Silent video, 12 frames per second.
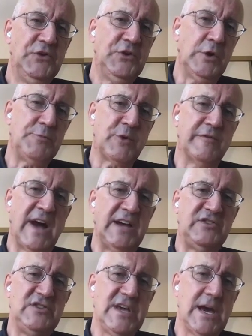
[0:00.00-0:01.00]
So it
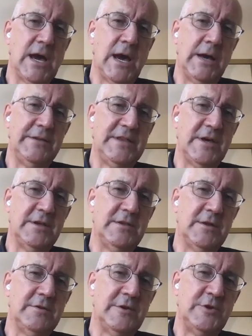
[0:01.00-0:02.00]
provides the
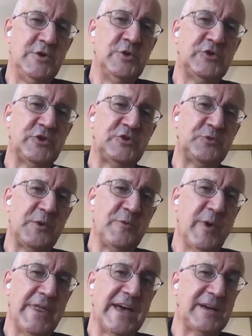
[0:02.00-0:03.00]
users with
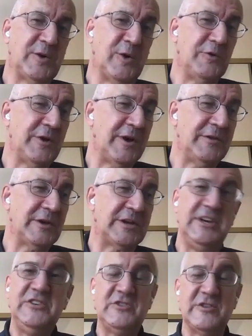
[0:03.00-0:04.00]
what I call the
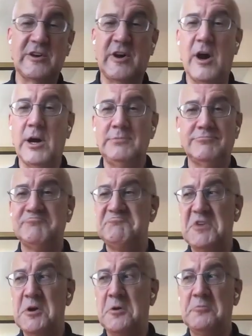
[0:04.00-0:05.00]
keys to the car.
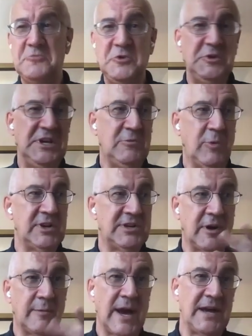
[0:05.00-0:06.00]
You need 1
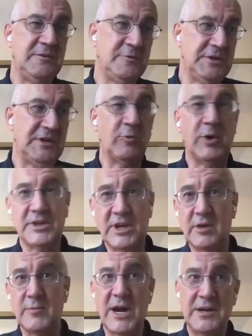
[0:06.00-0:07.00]
terabyte, you need 1
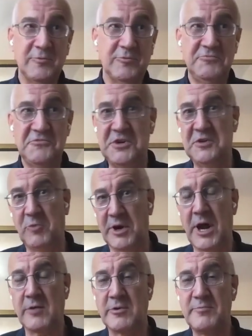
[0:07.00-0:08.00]
gigabyte, you need
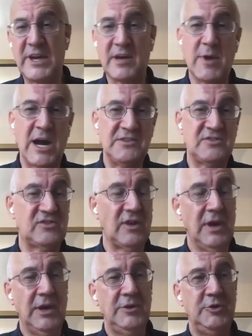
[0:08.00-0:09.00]
100 megabytes,
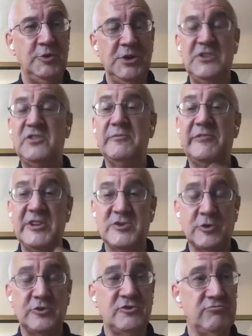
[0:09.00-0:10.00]
you need some
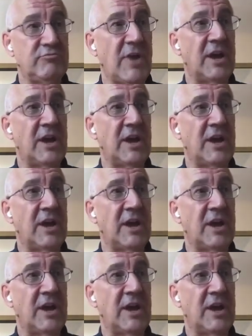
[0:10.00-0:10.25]
features,